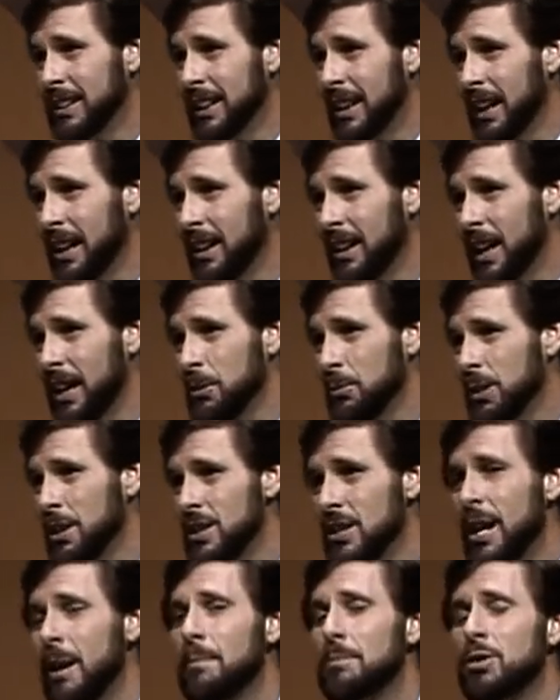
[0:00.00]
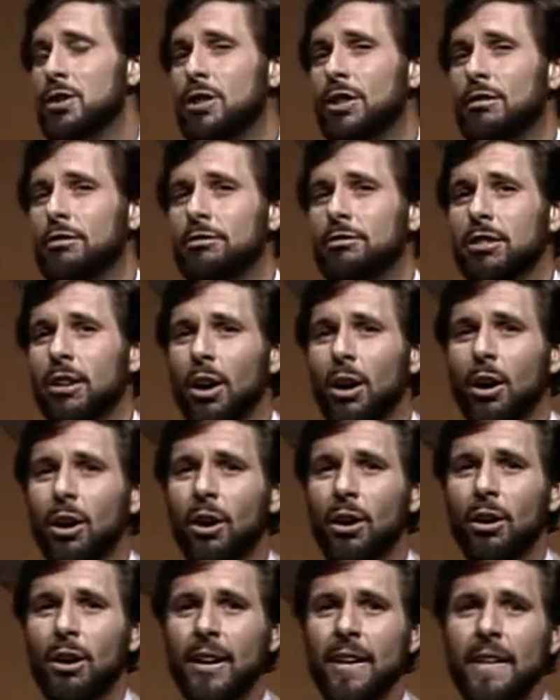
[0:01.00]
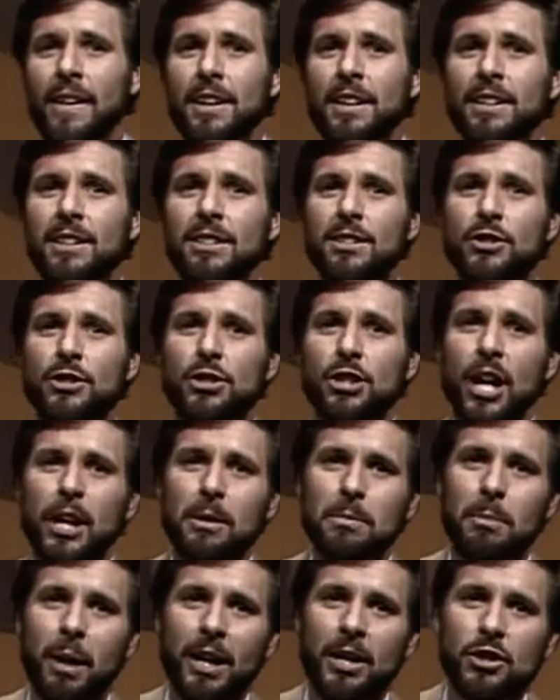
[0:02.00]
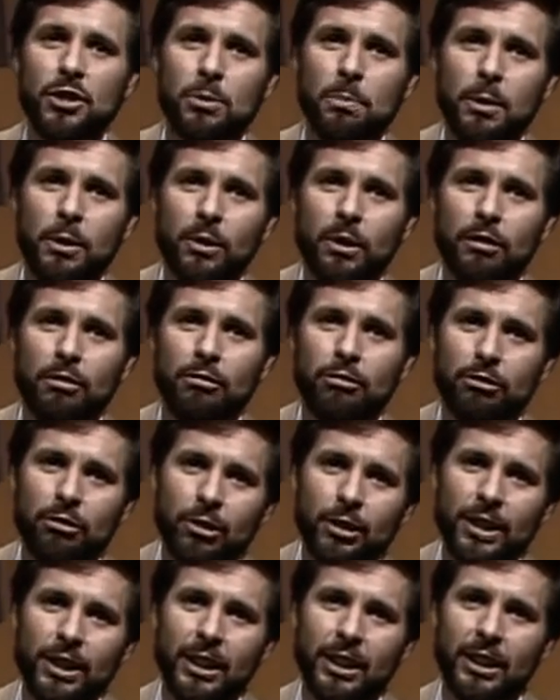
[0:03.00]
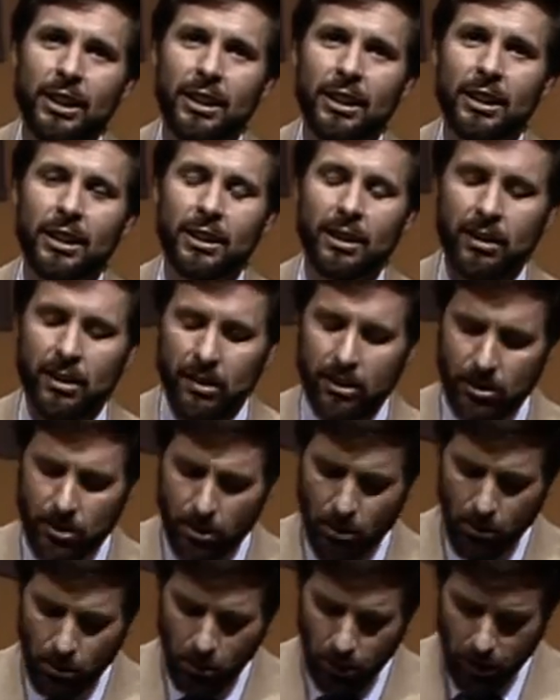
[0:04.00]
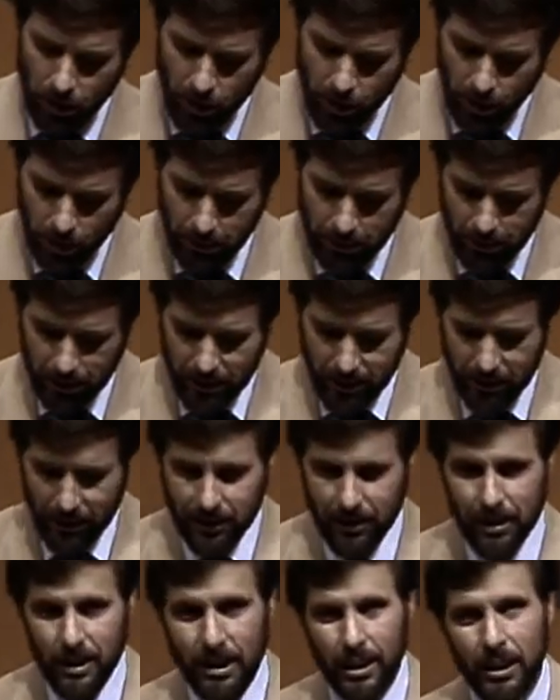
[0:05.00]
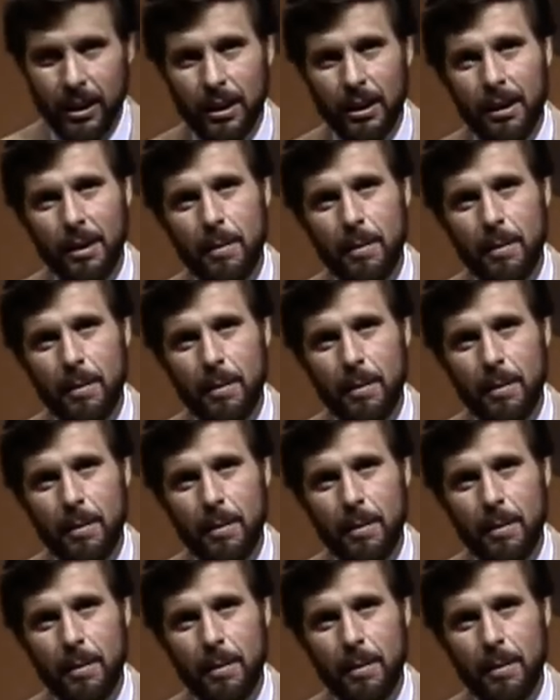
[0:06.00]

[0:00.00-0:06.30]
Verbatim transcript: and let redemption flow. Set my spirit free to worship thee.